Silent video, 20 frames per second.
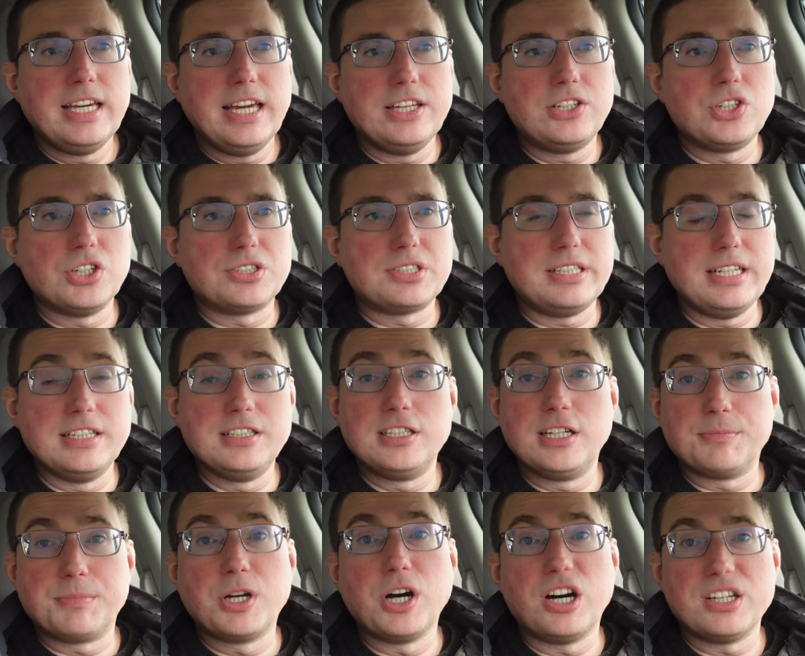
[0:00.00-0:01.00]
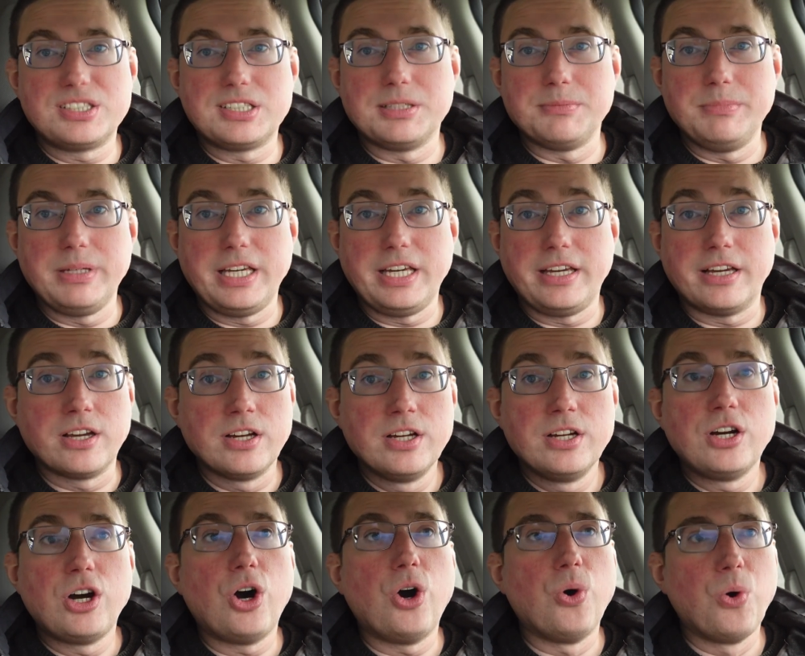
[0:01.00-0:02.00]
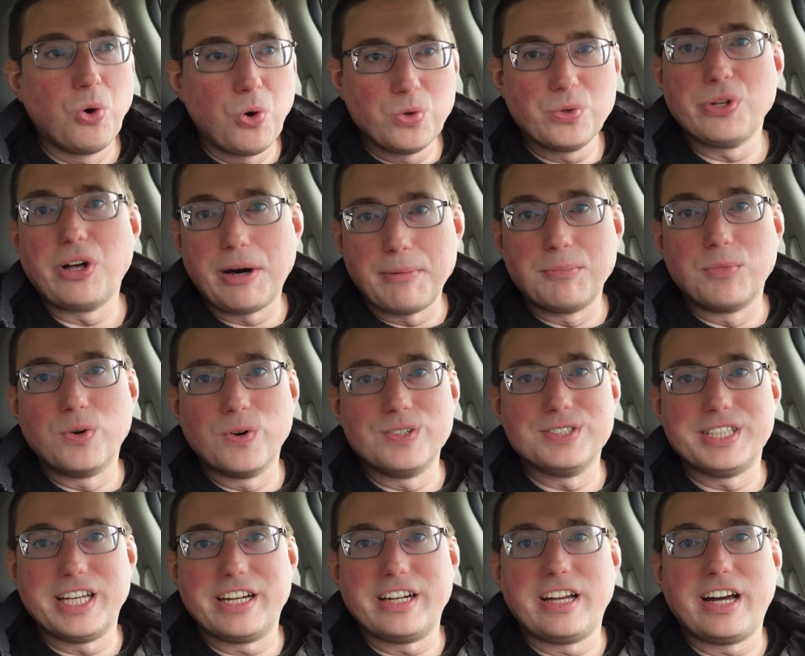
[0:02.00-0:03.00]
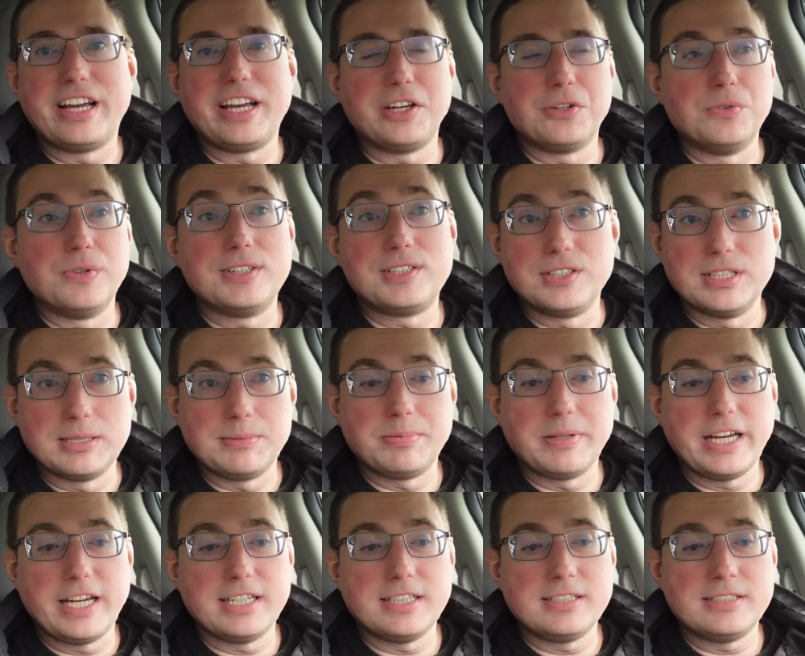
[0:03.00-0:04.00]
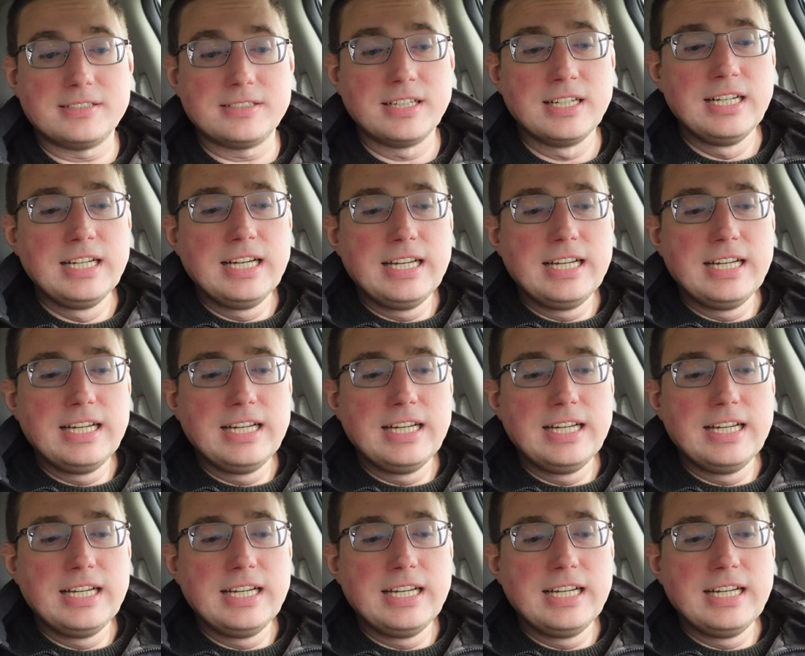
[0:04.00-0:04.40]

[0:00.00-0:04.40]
It just ended up costing me a whole lot more than I had originally planned.